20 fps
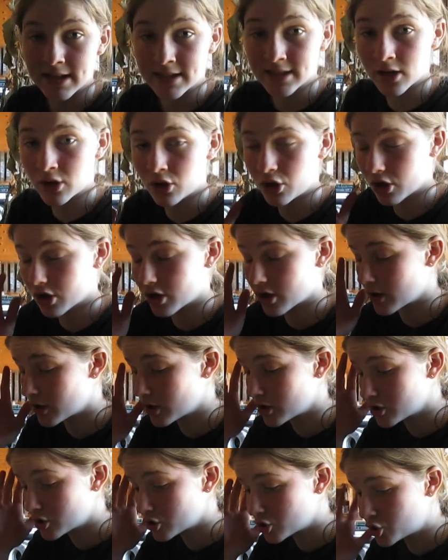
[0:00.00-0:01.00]
gonna look
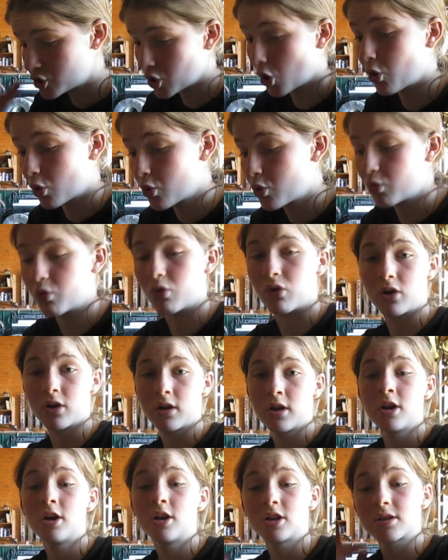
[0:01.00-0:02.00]
so cool.
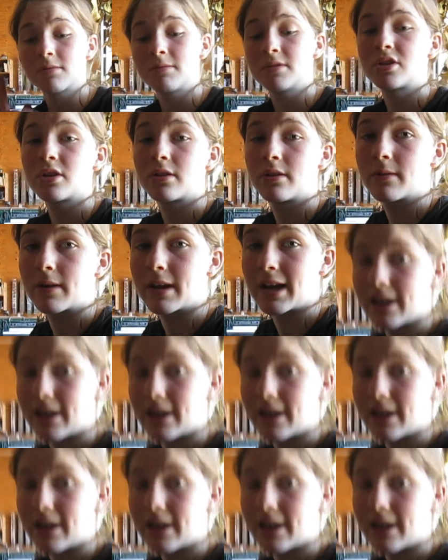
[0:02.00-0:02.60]
So I'm gonna show you what I